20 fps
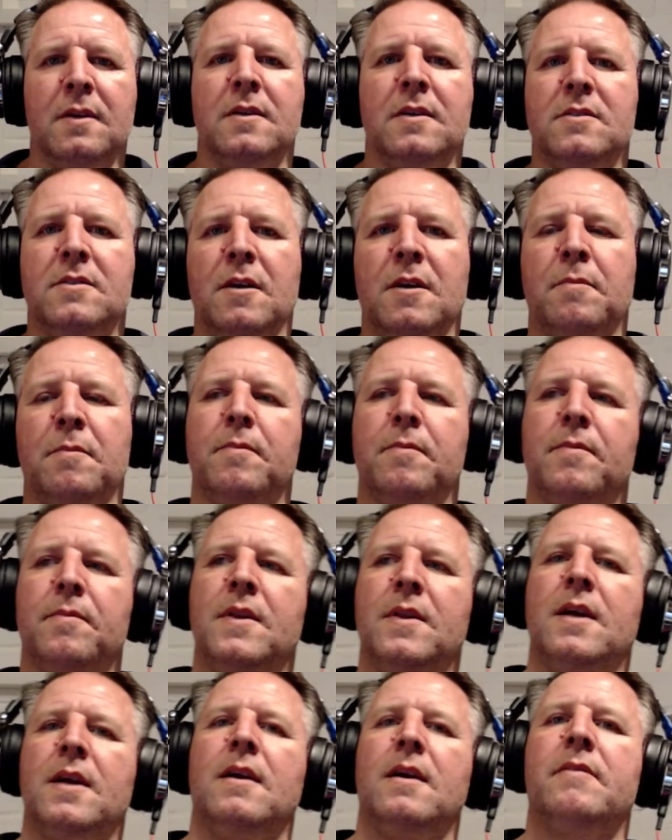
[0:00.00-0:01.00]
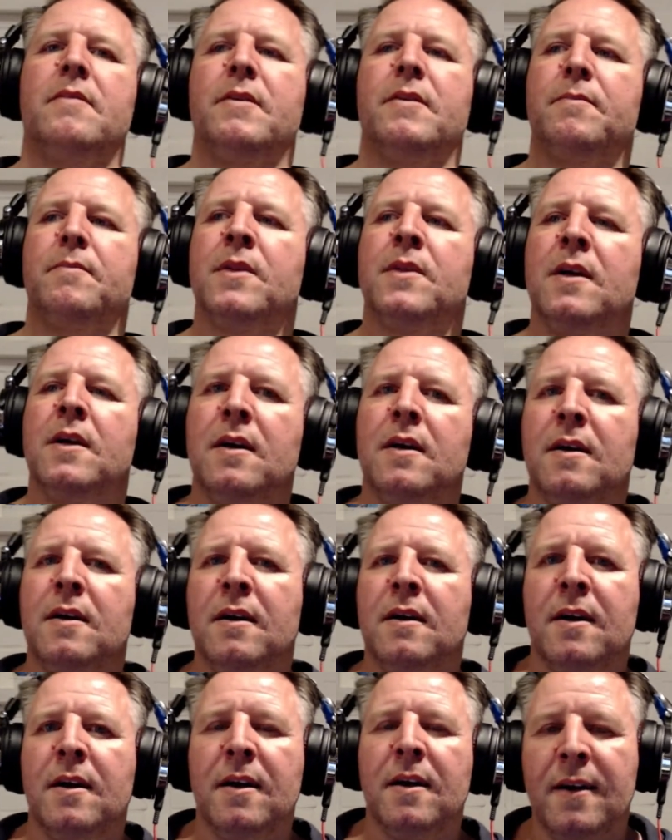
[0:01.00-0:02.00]
So, there you have it.
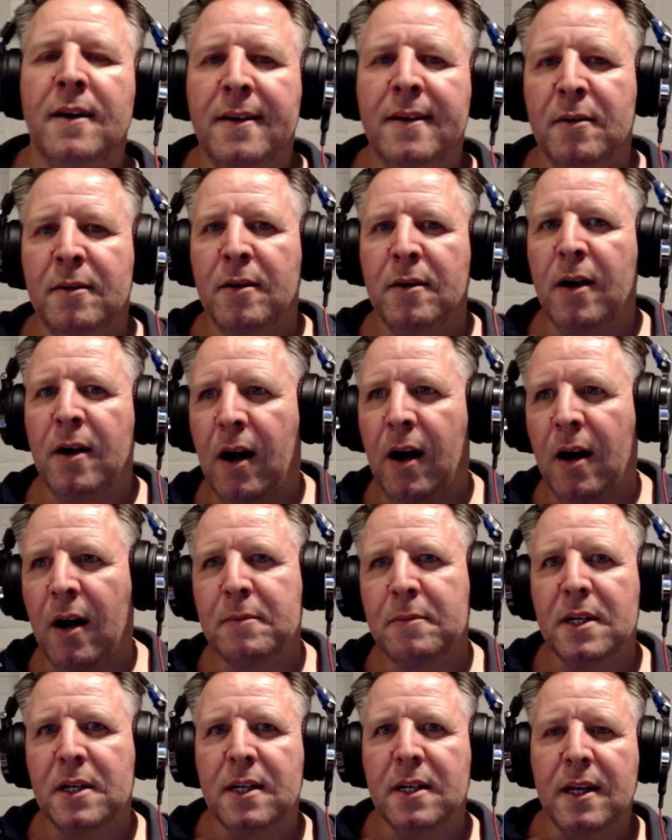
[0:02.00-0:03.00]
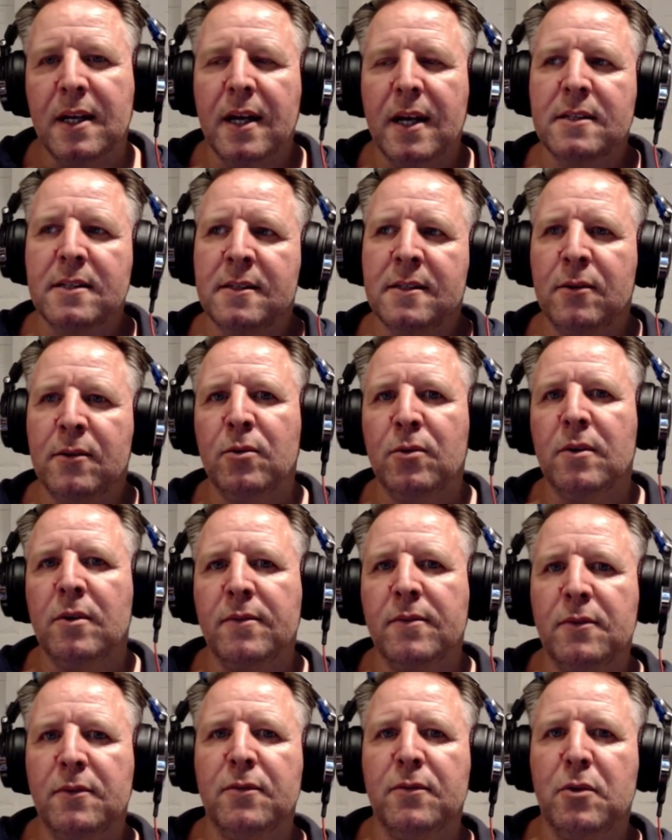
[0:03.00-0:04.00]
I'm going to guess that all of
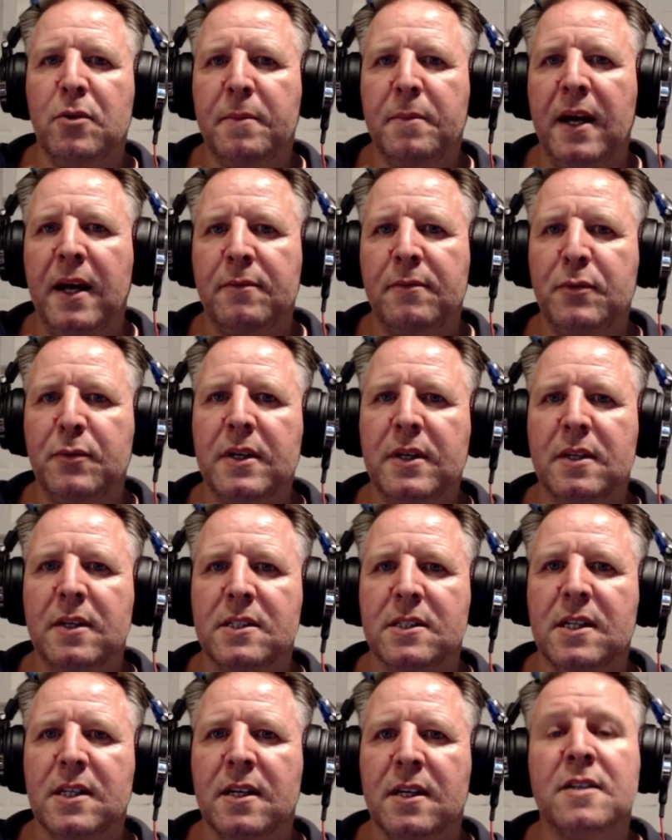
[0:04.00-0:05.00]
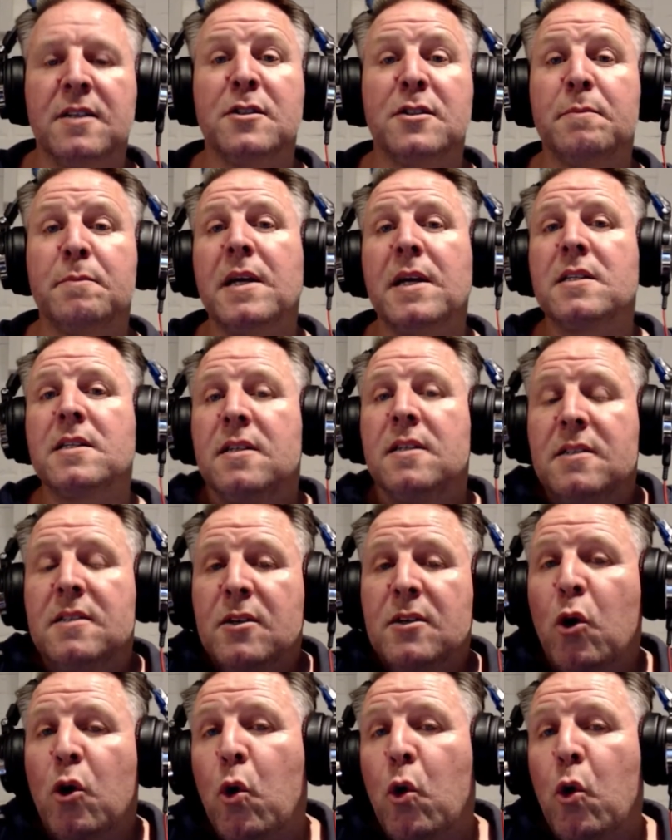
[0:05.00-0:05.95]
you thought about everything I said, especially as I got